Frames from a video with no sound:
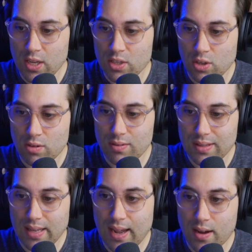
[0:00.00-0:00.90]
So
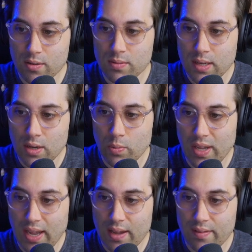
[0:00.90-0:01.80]
now we
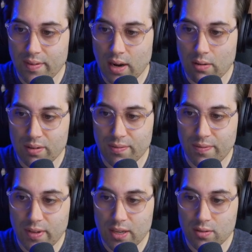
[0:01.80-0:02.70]
have our
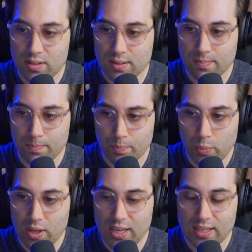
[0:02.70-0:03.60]
fields
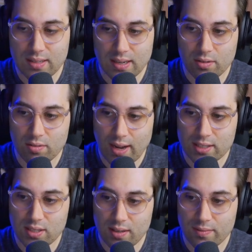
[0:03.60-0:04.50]
pulling the
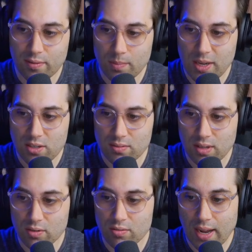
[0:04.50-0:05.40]
correct information, the
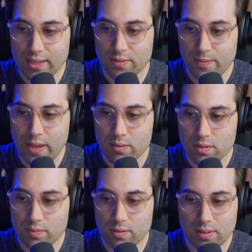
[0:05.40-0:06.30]
correct
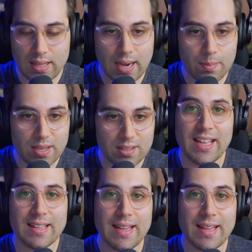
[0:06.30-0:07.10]
fields from the database.